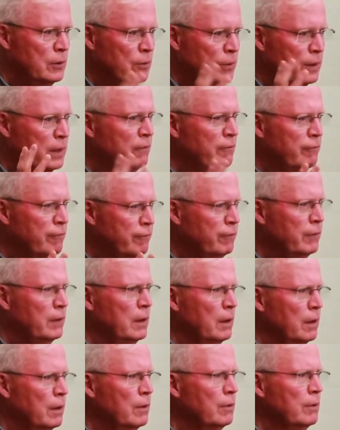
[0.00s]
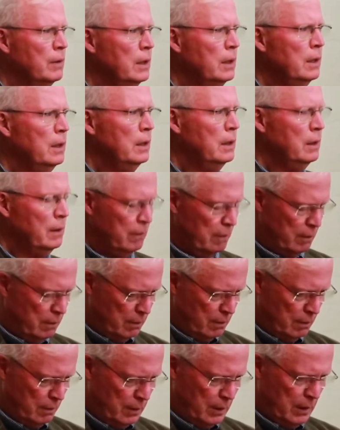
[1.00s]
you're in a very
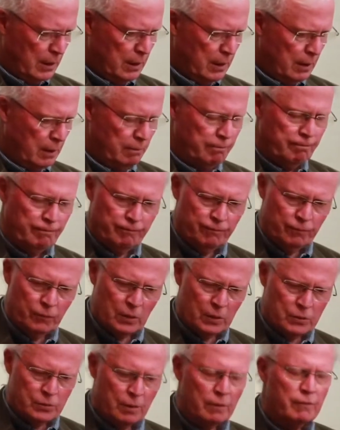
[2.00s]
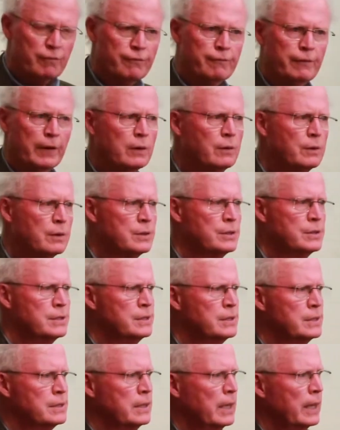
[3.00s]
sort of
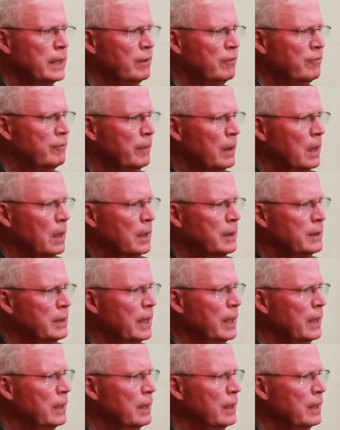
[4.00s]
focused state of mind,